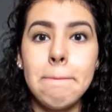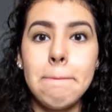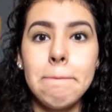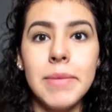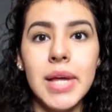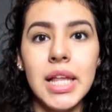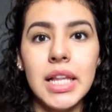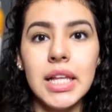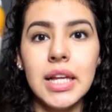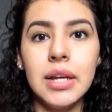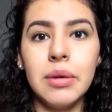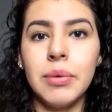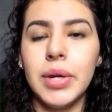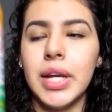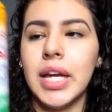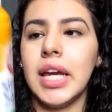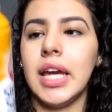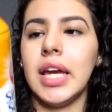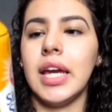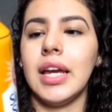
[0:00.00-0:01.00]
belly
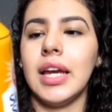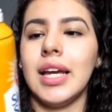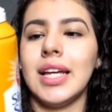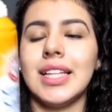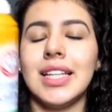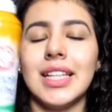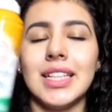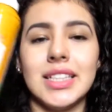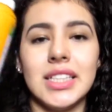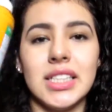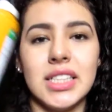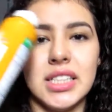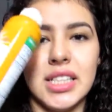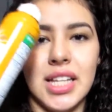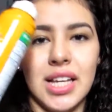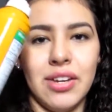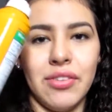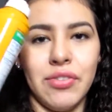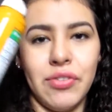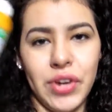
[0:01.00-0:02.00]
ring. This is
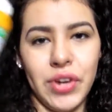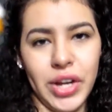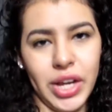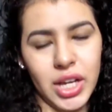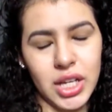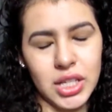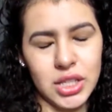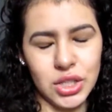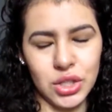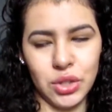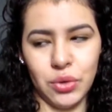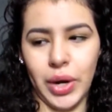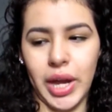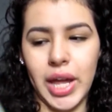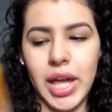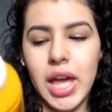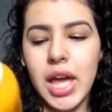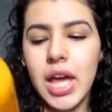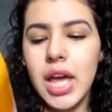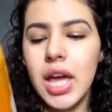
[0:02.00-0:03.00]
sting free. It's
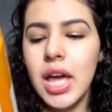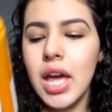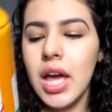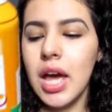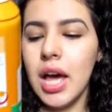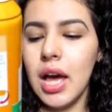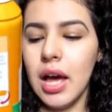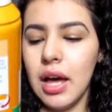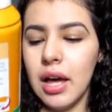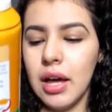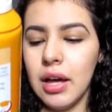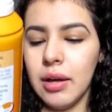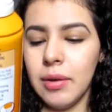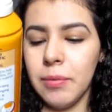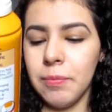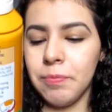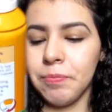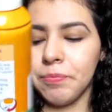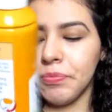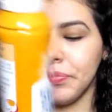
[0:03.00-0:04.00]
great.
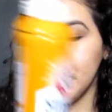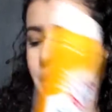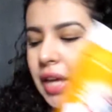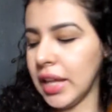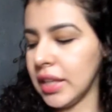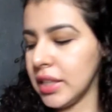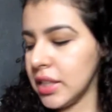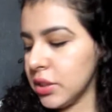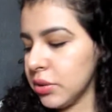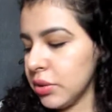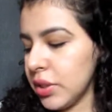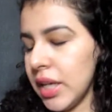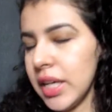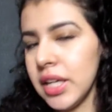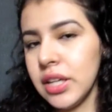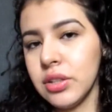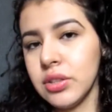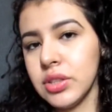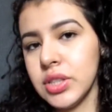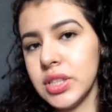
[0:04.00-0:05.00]
Um, yeah, this is what I
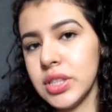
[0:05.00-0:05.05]
use